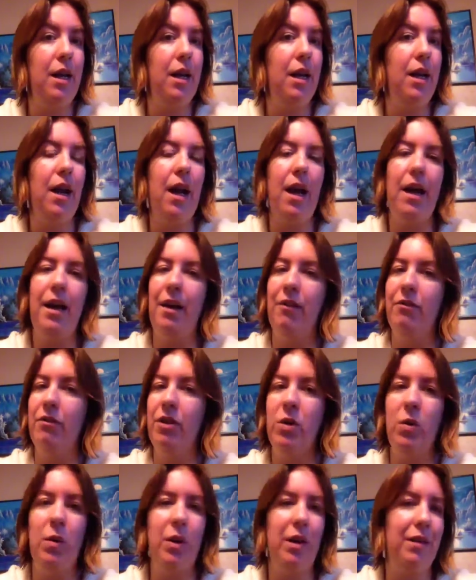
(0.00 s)
Not every
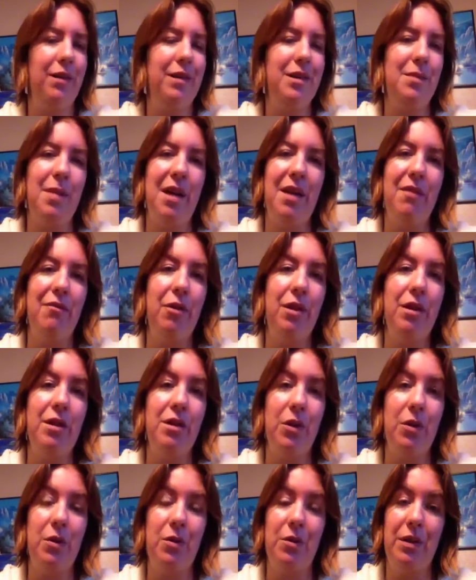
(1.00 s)
oil is made for
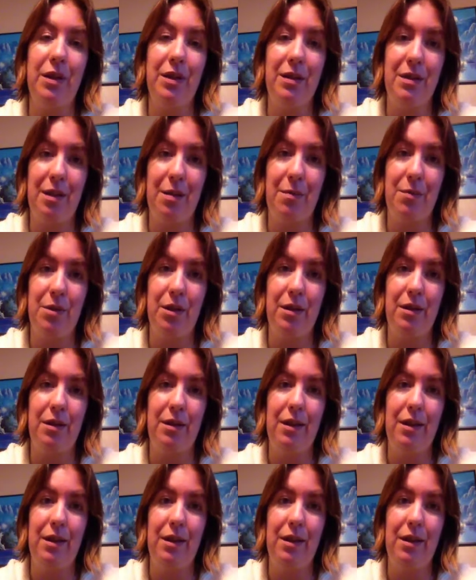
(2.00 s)
internal consumption,